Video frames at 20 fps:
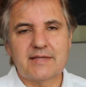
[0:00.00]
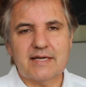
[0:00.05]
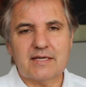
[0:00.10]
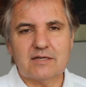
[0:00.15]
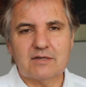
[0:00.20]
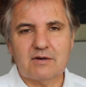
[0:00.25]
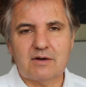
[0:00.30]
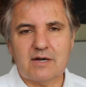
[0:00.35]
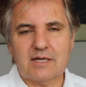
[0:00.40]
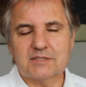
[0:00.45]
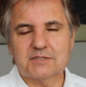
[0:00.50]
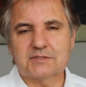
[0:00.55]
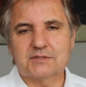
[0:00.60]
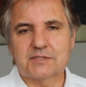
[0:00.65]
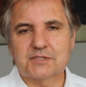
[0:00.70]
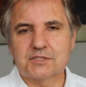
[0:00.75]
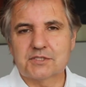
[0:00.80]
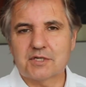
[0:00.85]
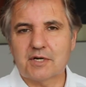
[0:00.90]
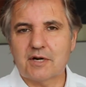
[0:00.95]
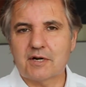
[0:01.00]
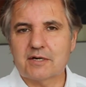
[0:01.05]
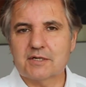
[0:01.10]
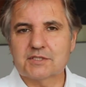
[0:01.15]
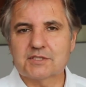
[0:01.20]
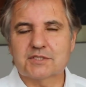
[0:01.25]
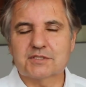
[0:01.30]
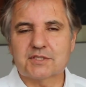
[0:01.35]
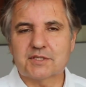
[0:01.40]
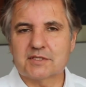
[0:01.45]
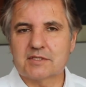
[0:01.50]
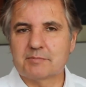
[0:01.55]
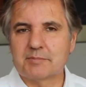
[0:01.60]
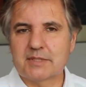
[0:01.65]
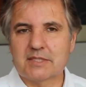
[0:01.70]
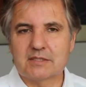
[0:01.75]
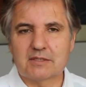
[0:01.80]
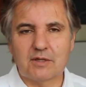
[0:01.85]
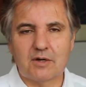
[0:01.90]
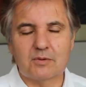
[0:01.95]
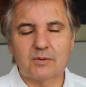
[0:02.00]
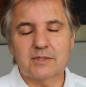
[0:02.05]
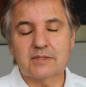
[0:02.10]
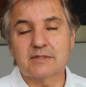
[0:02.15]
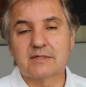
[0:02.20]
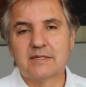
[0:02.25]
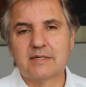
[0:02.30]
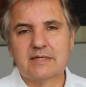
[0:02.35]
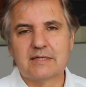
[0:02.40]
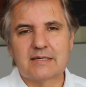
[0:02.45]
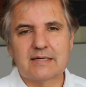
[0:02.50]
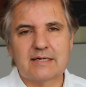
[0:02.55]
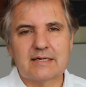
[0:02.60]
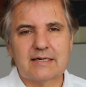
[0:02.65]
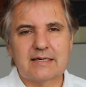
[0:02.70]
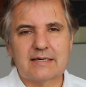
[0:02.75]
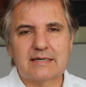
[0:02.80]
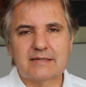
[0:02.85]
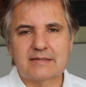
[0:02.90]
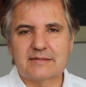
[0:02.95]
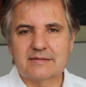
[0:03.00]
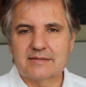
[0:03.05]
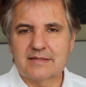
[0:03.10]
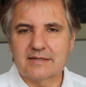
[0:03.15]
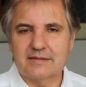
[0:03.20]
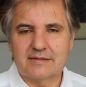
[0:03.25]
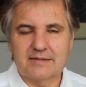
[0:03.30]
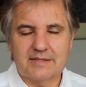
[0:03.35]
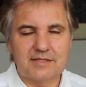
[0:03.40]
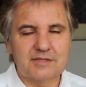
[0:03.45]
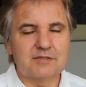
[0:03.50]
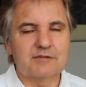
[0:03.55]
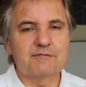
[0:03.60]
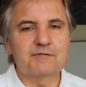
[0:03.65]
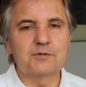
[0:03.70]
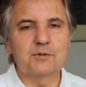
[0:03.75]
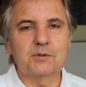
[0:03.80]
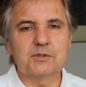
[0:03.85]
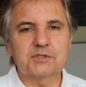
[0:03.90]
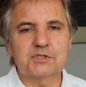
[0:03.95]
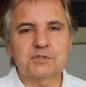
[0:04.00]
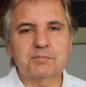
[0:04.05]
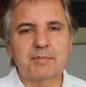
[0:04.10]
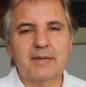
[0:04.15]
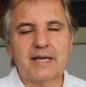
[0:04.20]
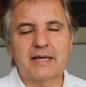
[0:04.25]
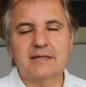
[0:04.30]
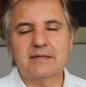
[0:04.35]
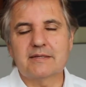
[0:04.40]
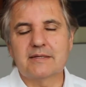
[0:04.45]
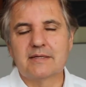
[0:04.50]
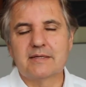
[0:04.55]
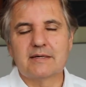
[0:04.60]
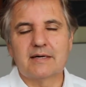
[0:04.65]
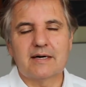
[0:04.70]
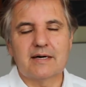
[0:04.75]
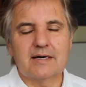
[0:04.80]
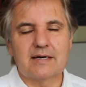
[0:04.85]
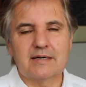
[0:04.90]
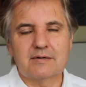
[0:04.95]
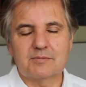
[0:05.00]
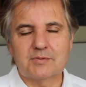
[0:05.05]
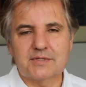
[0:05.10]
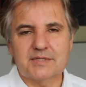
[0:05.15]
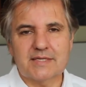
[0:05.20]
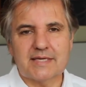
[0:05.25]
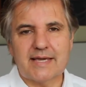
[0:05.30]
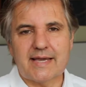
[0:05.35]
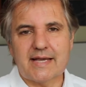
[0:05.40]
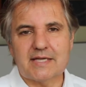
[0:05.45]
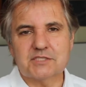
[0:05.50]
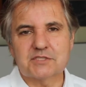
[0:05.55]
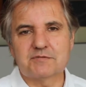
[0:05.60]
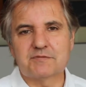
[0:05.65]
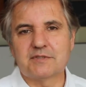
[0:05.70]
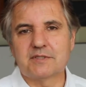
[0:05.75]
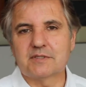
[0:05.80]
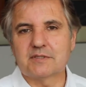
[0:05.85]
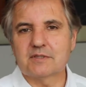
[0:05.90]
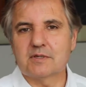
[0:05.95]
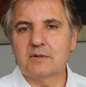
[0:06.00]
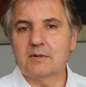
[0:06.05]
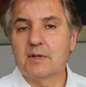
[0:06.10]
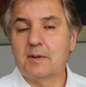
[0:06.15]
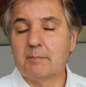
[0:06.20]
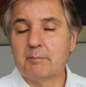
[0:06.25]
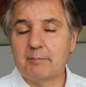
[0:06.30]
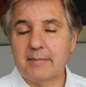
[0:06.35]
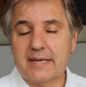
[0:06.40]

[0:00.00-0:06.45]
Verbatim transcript: That cost to charge is going to be lower than the fuel spend with a gas vehicle.